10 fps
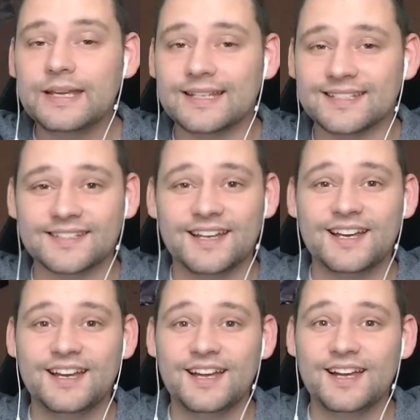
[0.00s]
piece.
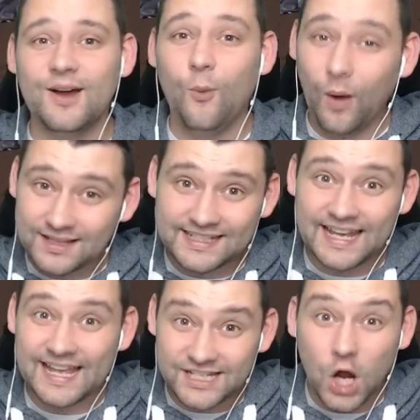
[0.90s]
What
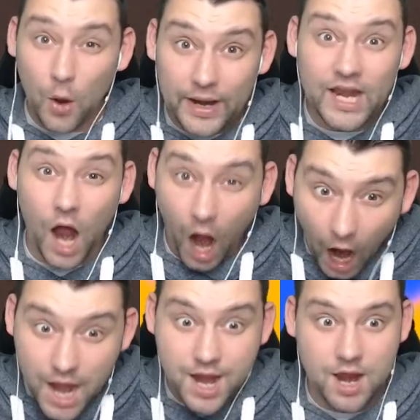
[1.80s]
is going on?
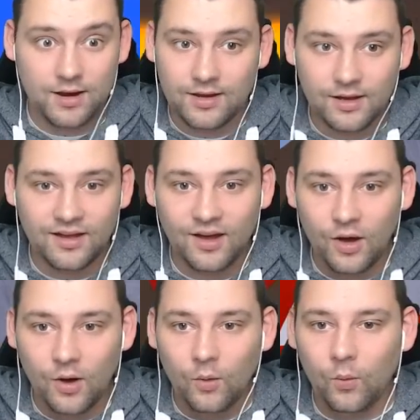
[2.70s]

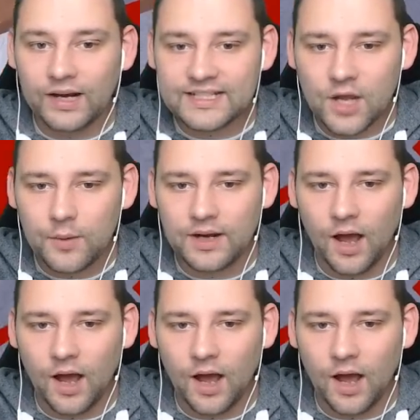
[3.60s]
What is going